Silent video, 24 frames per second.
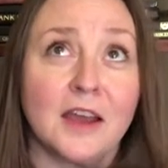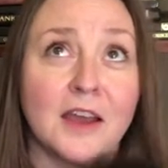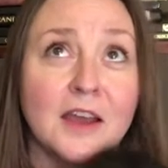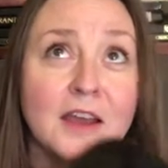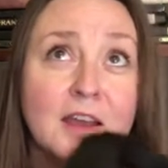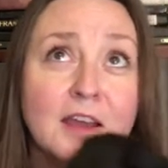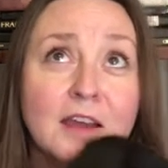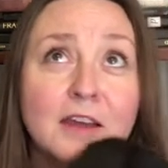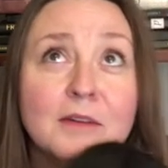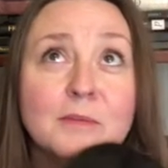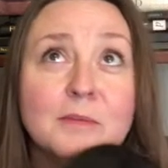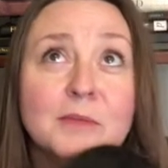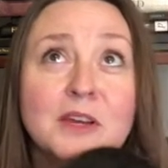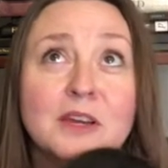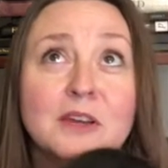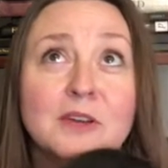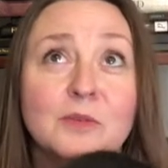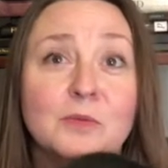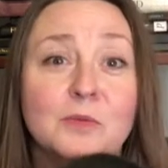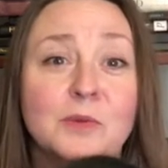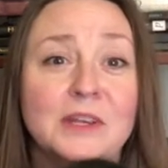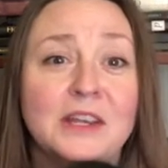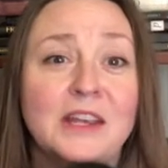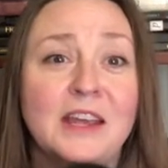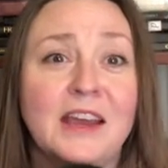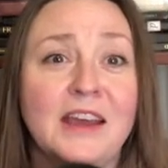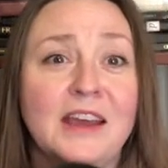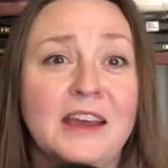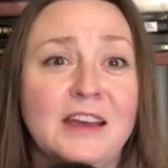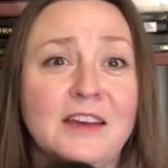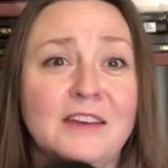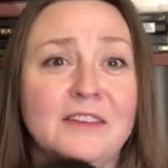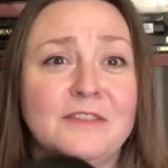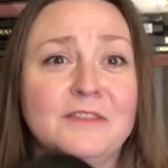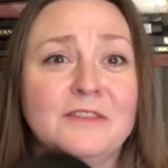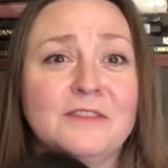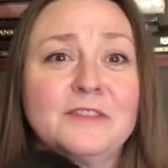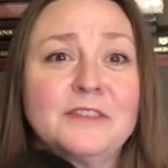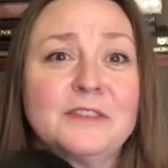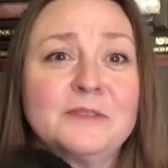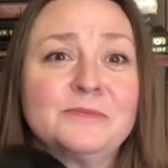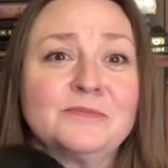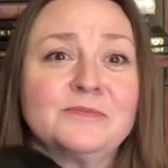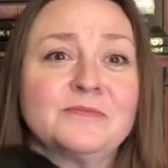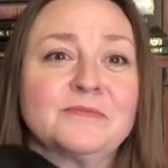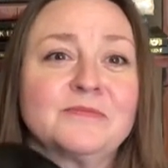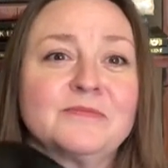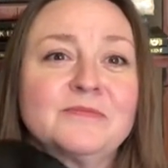um, we have,
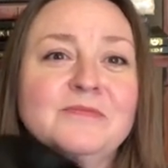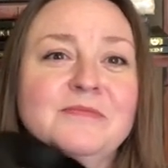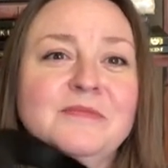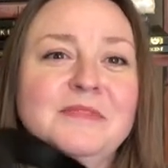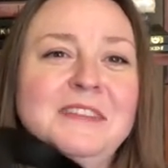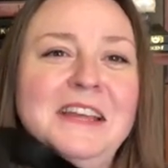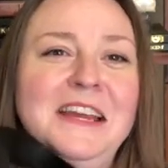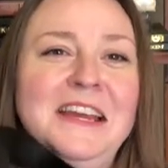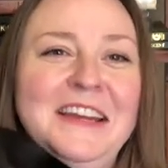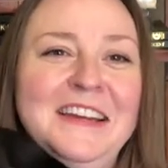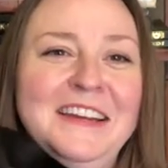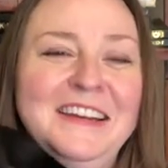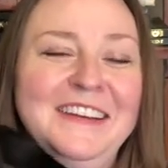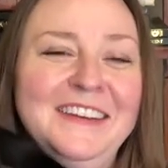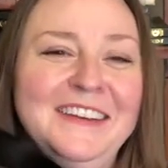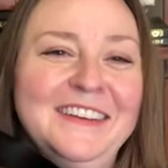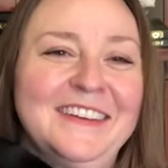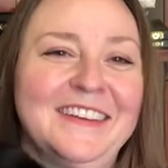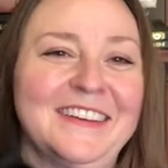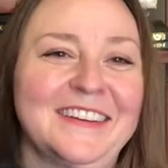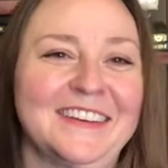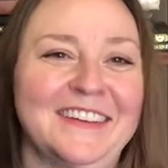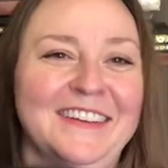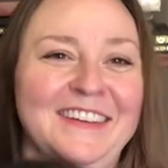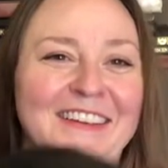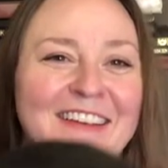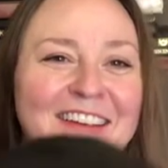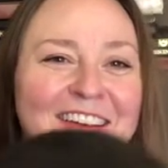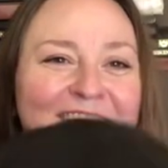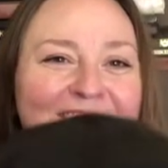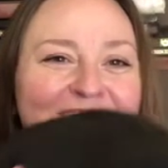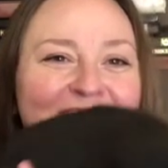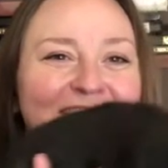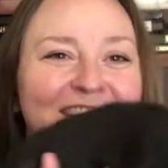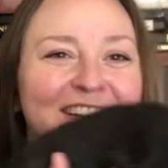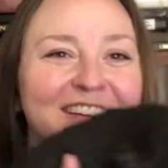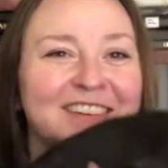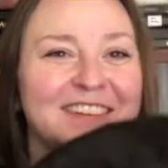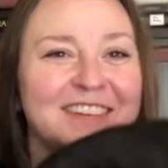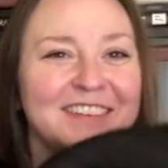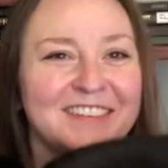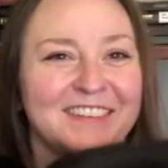come here,